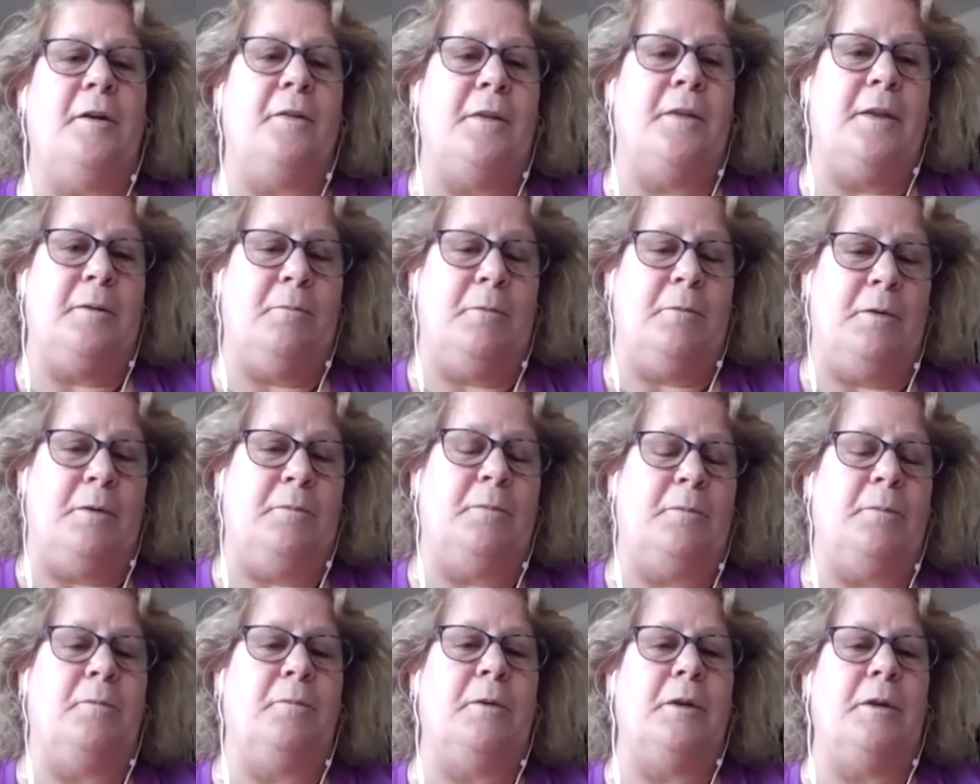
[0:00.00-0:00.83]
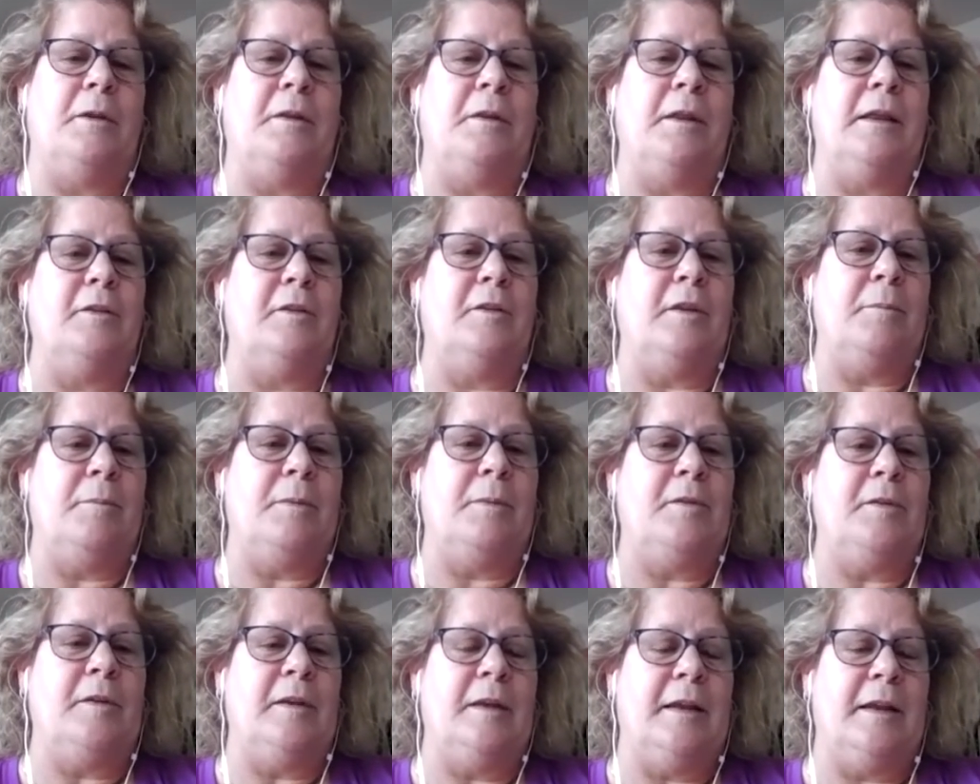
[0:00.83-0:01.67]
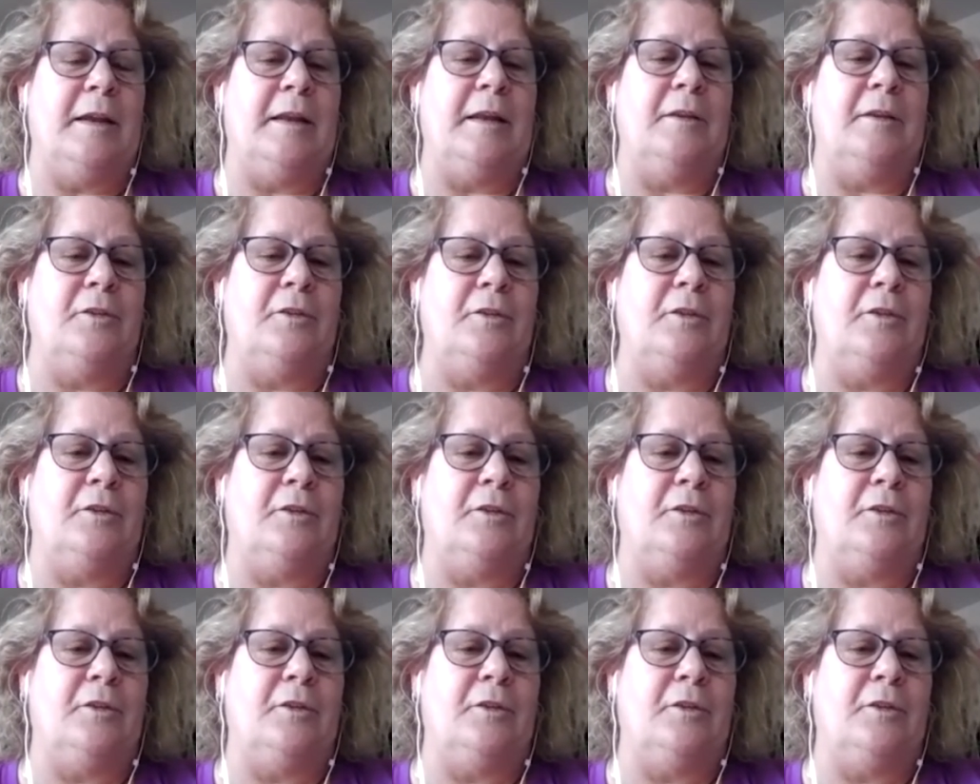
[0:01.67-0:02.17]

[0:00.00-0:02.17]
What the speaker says: and then when things get busy again, it's just